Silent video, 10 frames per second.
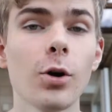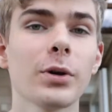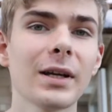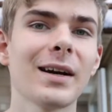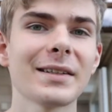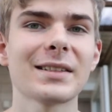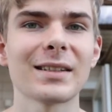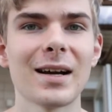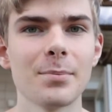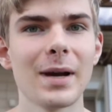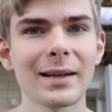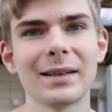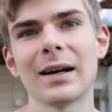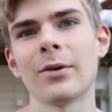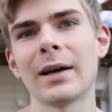Okay guys, I'm back
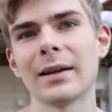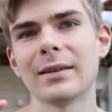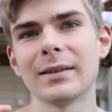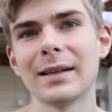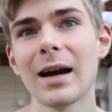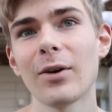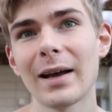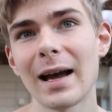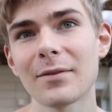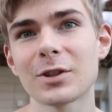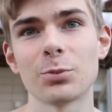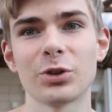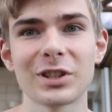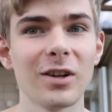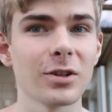now, and now I have some
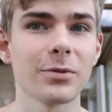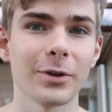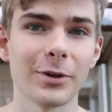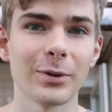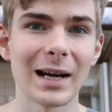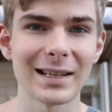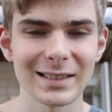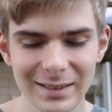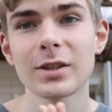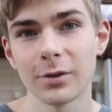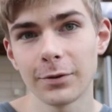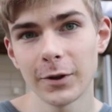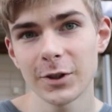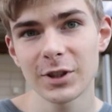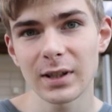results for you guys. So
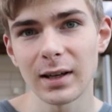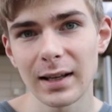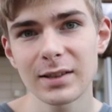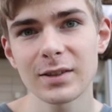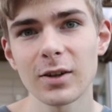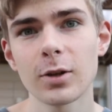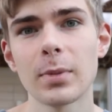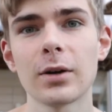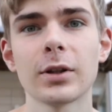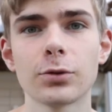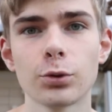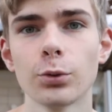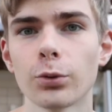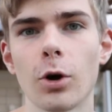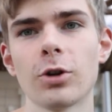first, let's talk about the
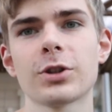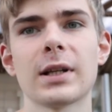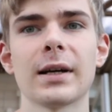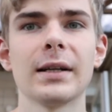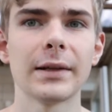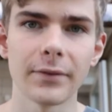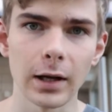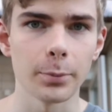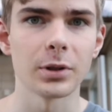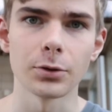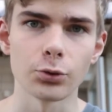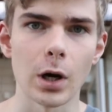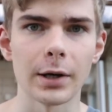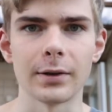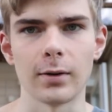2 rolls that I developed in
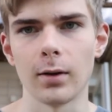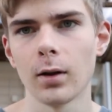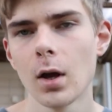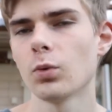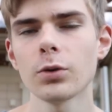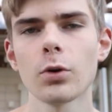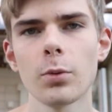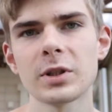Rodinal. One roll